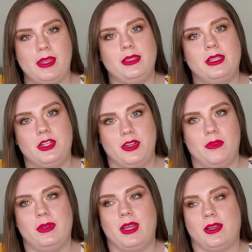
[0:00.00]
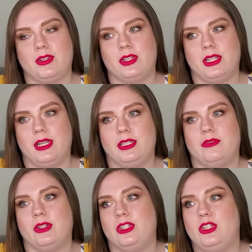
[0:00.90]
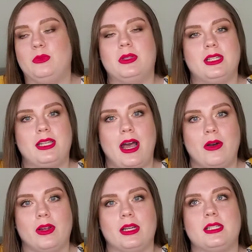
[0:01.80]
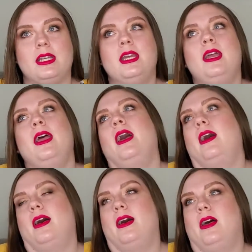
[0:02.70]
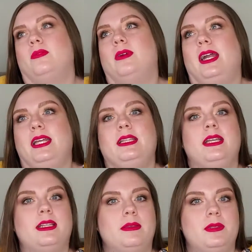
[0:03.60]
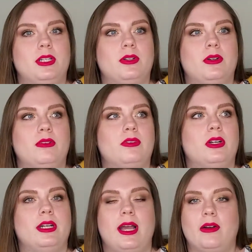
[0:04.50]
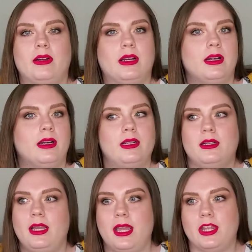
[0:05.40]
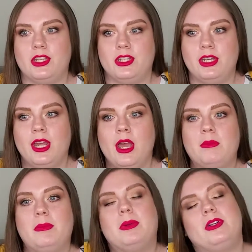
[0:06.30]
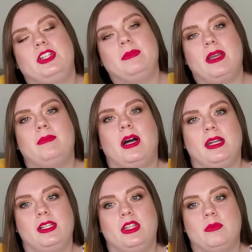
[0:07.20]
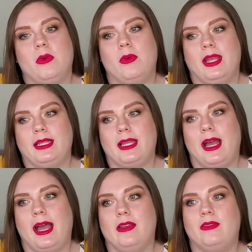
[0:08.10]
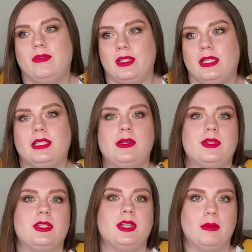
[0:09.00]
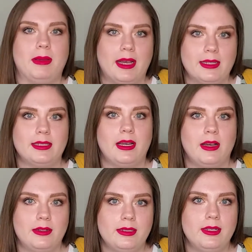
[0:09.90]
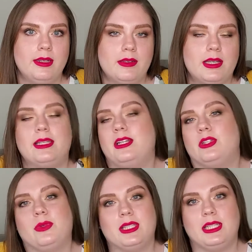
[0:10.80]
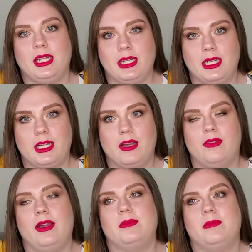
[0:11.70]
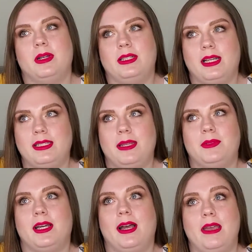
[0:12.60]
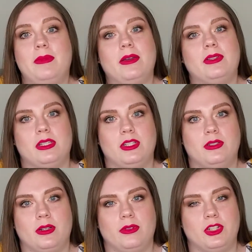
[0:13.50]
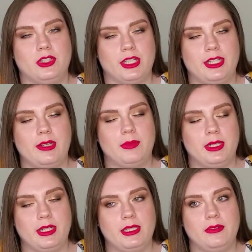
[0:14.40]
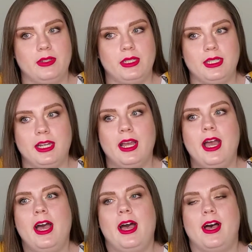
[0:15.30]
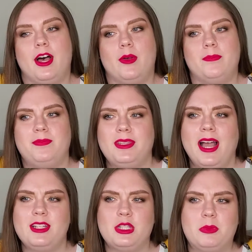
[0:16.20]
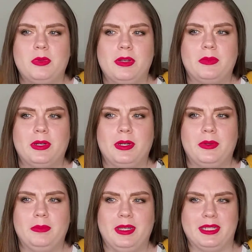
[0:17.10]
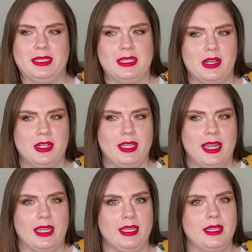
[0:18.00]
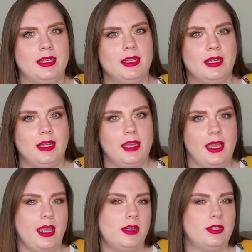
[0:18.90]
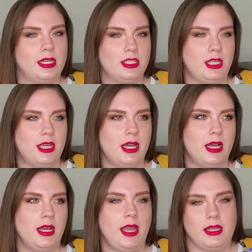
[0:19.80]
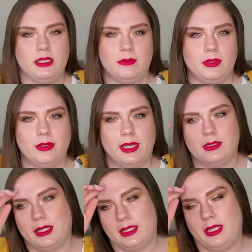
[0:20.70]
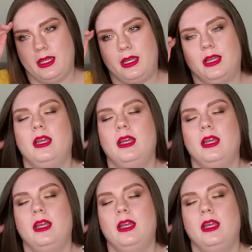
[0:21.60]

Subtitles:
in the gym and exercising for 2+ hours, riding the elliptical for an hour-ish, but pushing my body to the point that I physically was going to pass out because I just wasn't eating enough. I remember at that same time I was restricting pretty severely, not to the point where it would be considered anorexia, atypical anorexia,